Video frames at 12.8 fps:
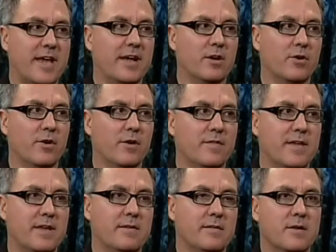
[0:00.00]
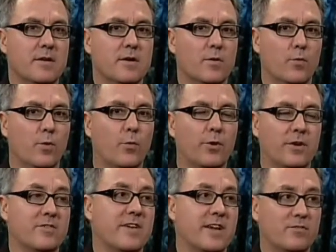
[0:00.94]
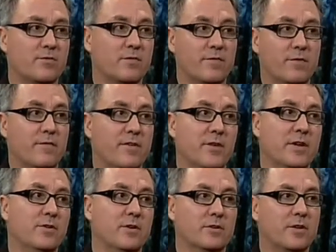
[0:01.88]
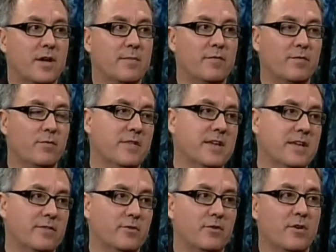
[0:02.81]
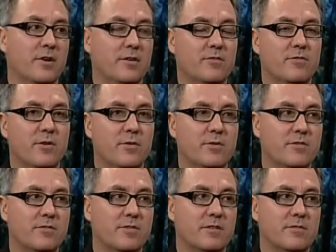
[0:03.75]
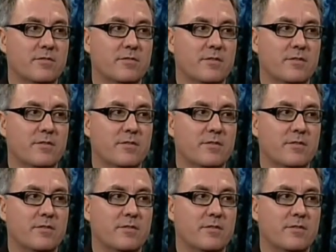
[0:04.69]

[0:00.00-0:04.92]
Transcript: SAG card. They will work as extras for a very long time before they get their card. So it's it's.